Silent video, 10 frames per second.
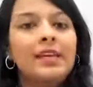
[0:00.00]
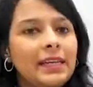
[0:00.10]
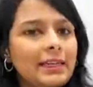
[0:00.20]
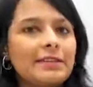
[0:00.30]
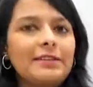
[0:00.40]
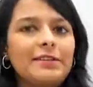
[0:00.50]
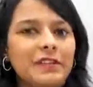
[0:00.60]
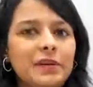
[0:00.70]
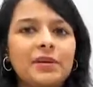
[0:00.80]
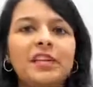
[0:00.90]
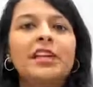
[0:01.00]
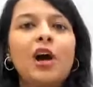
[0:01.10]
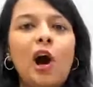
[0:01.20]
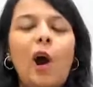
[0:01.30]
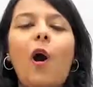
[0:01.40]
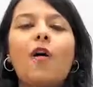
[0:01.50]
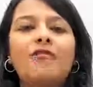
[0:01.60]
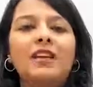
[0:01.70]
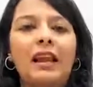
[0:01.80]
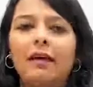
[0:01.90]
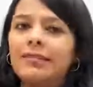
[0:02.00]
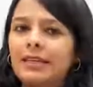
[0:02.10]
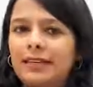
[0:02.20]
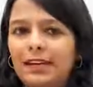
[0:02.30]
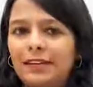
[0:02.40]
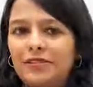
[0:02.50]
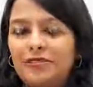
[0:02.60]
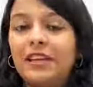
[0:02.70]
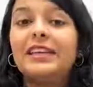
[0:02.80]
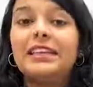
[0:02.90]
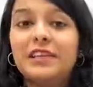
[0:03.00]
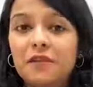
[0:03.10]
is the theory of classical conditioning